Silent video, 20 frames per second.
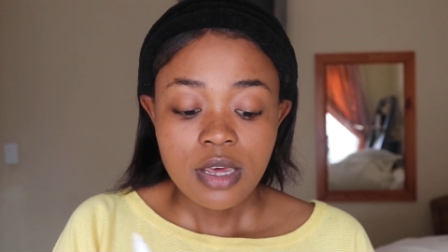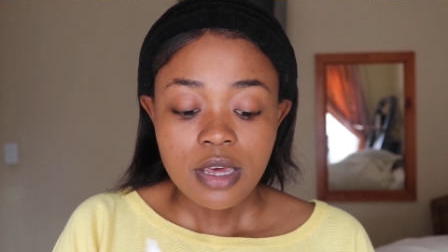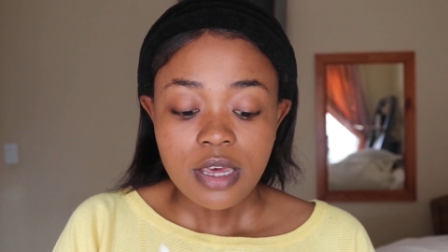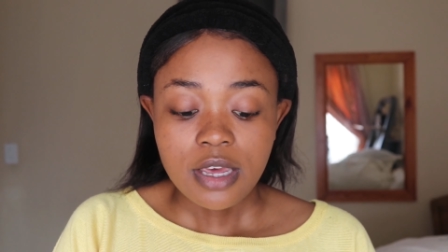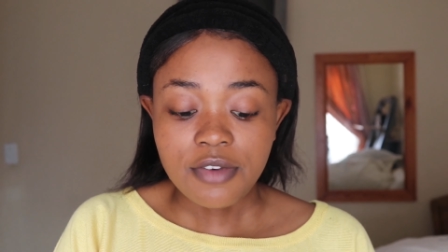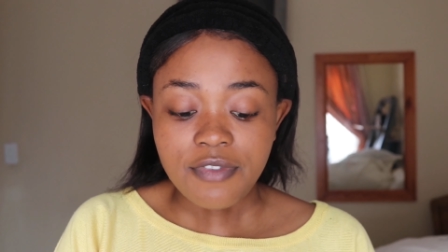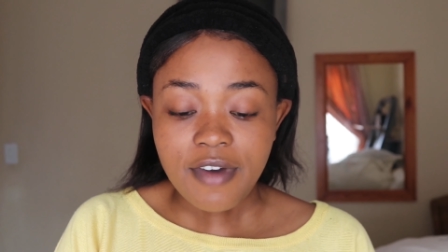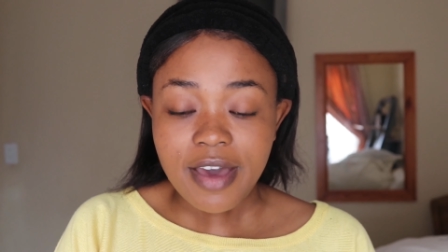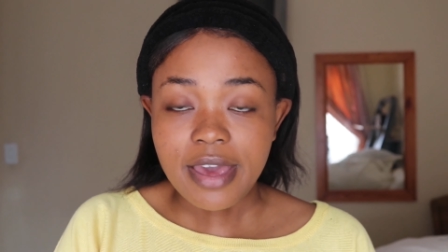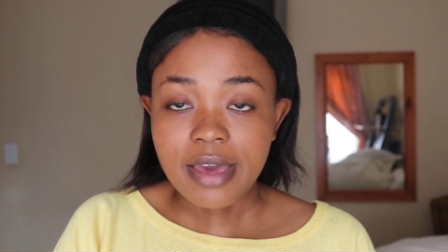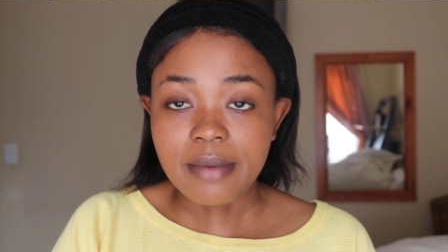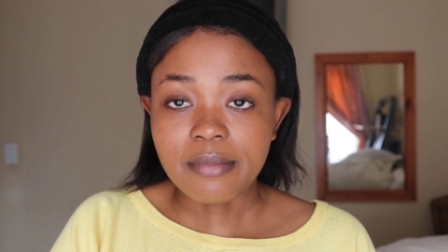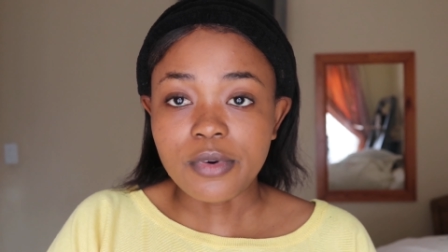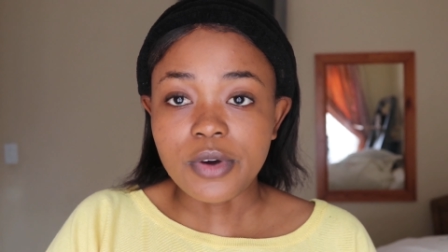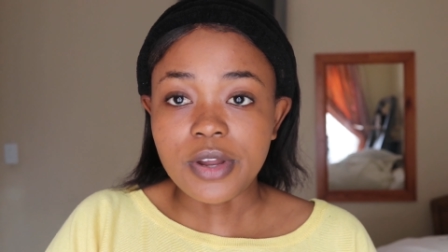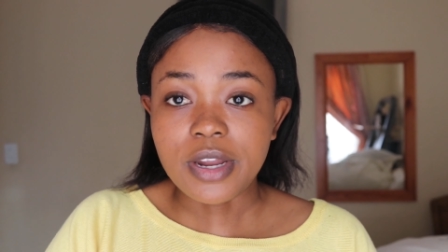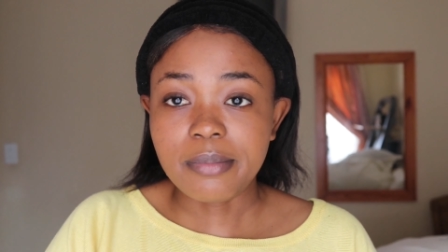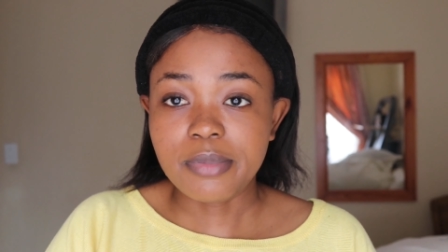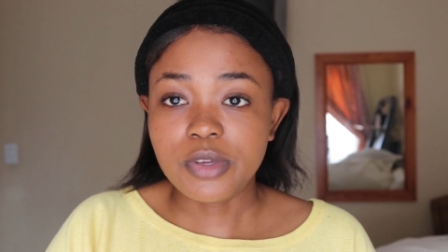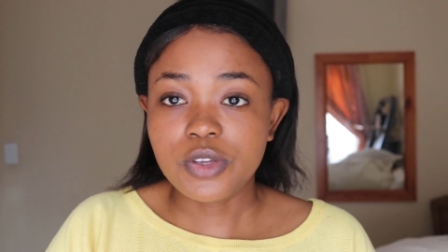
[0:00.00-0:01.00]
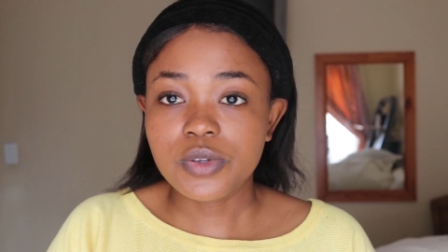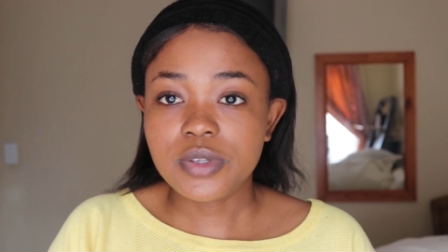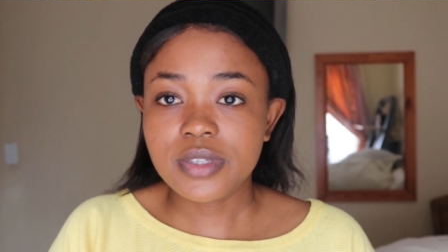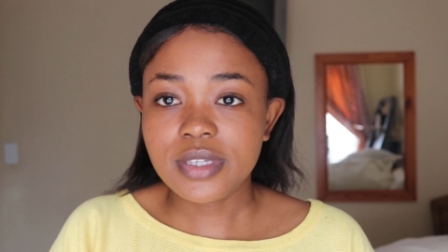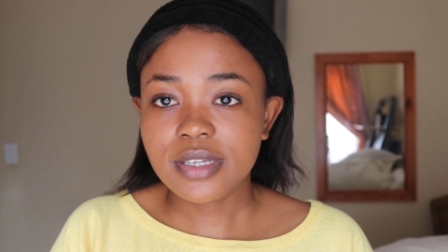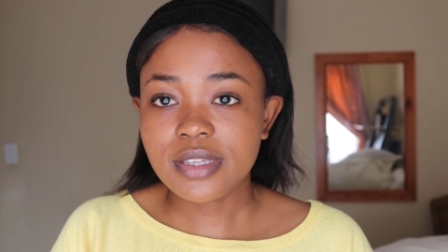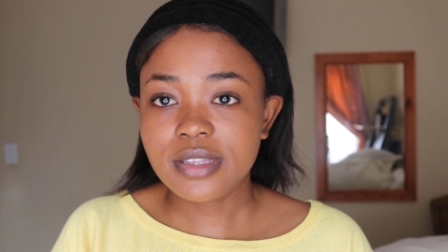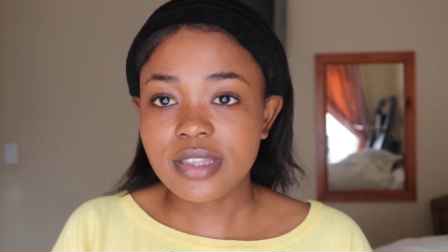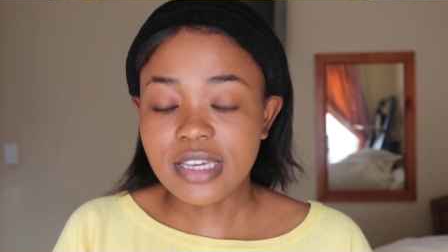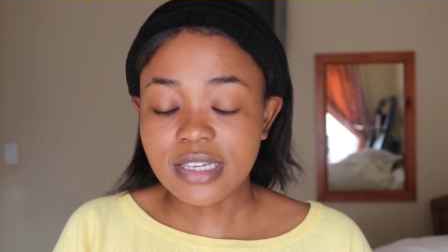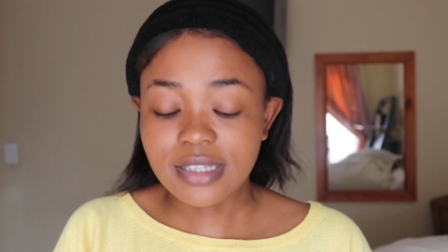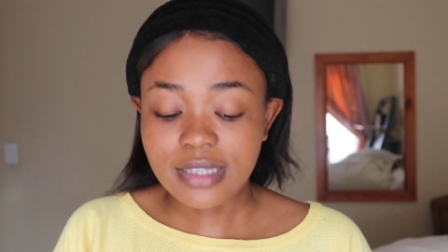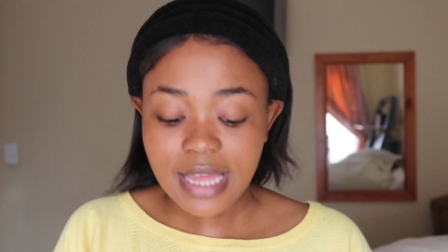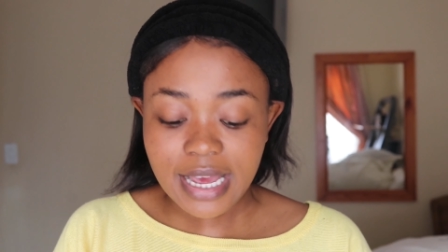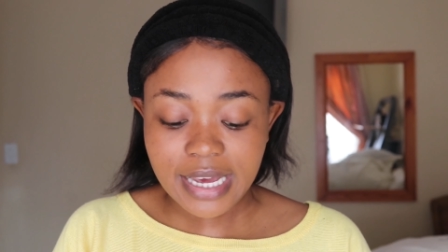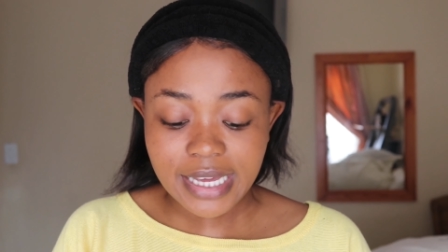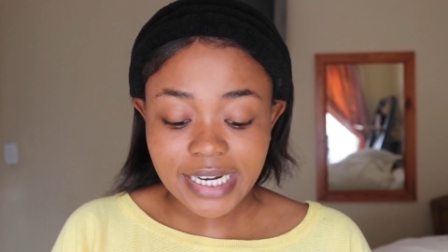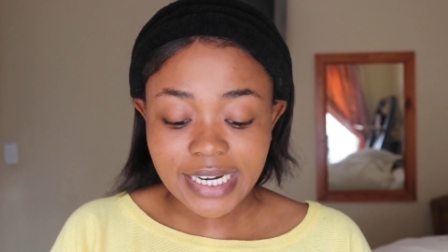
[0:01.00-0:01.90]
if I am gonna be using things like